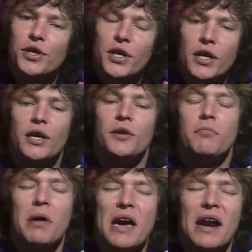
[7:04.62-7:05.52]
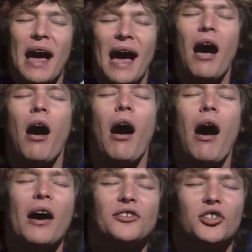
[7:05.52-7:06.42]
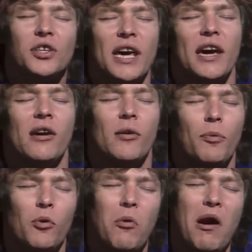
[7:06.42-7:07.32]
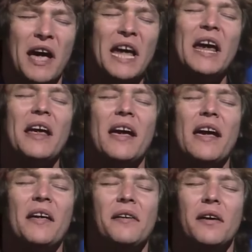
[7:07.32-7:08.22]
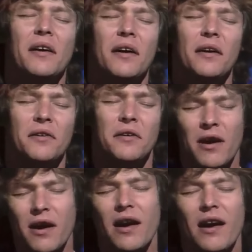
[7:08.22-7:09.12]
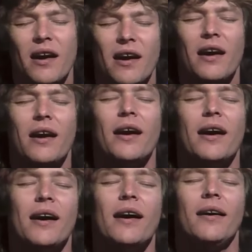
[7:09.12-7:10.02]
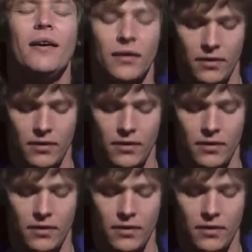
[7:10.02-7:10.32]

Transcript: in solo adventures and teaming up with other people. He actually had some small roles in movies,